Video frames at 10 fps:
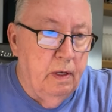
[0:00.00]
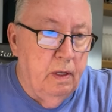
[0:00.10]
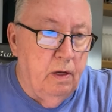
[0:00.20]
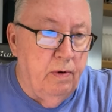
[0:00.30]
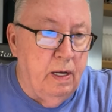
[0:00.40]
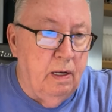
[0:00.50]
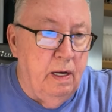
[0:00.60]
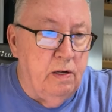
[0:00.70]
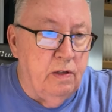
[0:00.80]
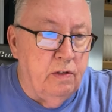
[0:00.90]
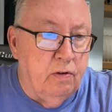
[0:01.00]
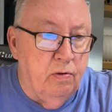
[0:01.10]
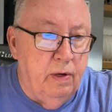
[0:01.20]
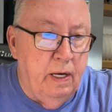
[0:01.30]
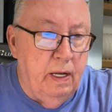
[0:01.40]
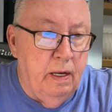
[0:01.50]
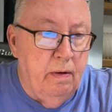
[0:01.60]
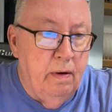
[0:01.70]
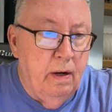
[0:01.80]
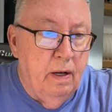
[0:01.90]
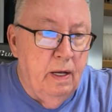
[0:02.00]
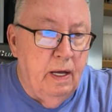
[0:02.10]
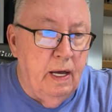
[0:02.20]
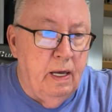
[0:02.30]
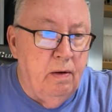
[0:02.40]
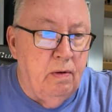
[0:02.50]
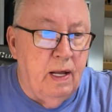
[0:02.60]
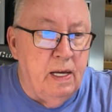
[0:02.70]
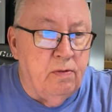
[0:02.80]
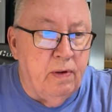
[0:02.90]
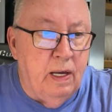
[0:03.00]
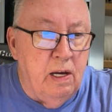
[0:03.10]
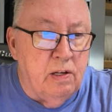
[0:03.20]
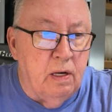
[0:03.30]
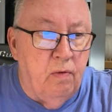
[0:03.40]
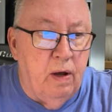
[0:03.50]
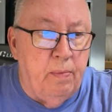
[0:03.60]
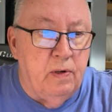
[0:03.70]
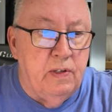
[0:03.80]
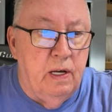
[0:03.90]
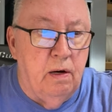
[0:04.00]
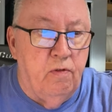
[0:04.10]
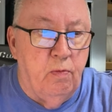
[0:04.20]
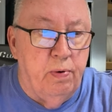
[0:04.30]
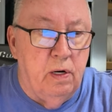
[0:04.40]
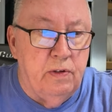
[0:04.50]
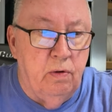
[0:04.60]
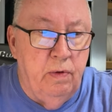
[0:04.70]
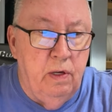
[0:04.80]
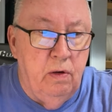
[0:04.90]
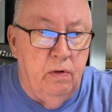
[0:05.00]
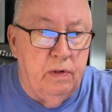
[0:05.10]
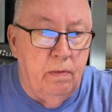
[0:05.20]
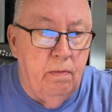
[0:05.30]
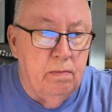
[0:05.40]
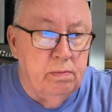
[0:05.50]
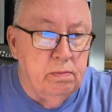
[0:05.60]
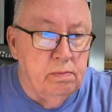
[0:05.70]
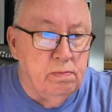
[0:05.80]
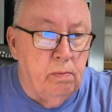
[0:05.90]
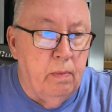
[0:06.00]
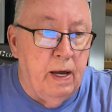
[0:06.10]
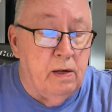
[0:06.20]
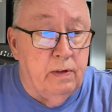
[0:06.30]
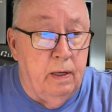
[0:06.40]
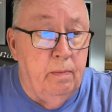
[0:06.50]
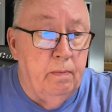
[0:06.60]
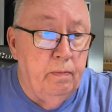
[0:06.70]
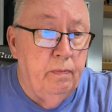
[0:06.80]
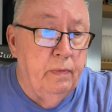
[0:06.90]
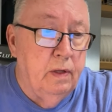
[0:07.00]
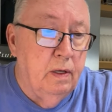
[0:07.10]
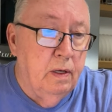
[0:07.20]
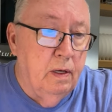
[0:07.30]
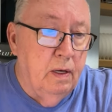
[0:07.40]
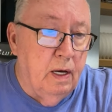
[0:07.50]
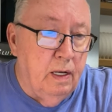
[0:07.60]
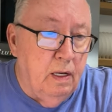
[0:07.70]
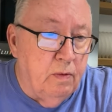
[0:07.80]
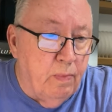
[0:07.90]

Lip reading: The regulations created a classification of weapons that are for personal use. Actually, I need to